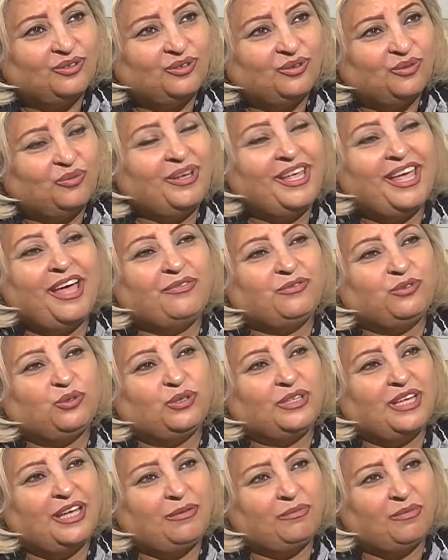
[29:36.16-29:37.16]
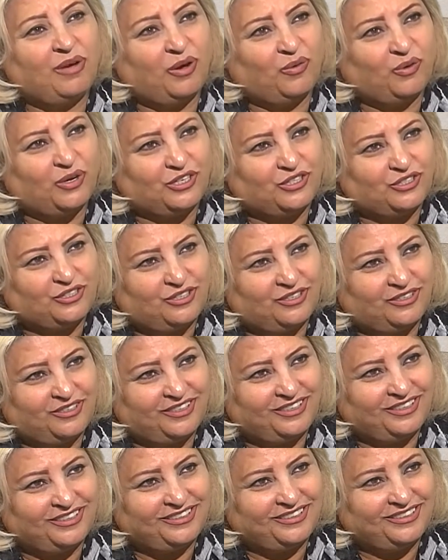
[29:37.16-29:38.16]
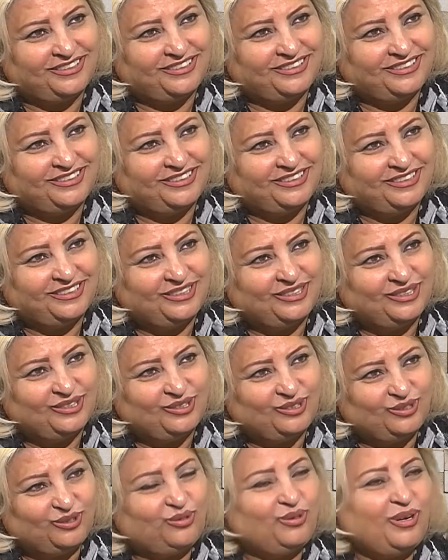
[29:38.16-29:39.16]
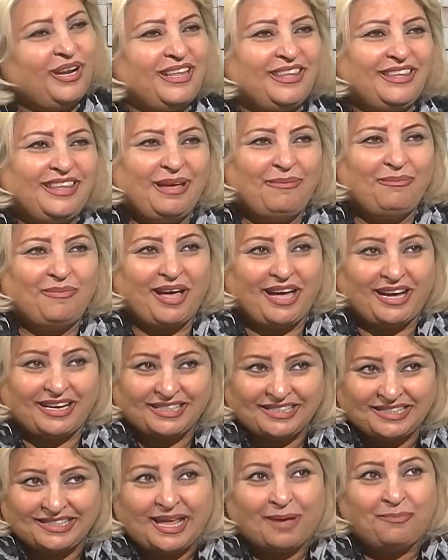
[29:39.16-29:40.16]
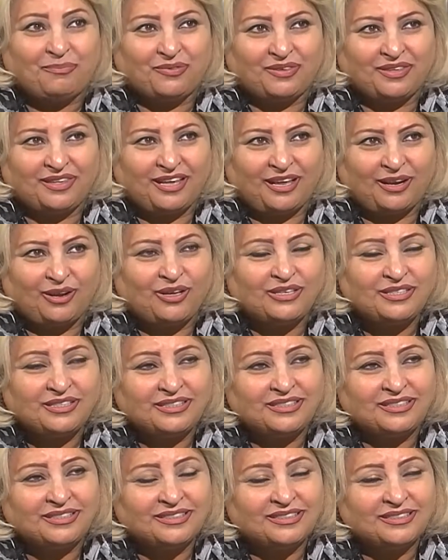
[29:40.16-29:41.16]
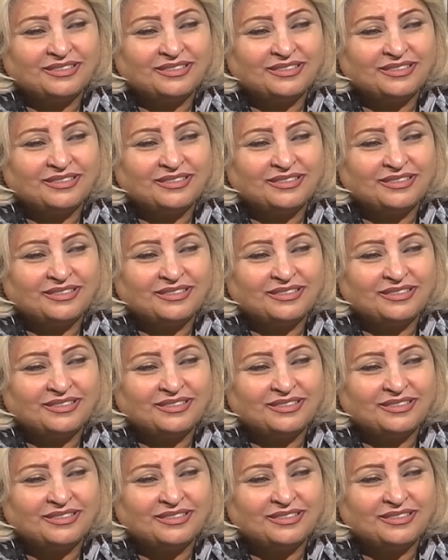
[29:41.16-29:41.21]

We have to tame our children to let them accept the loss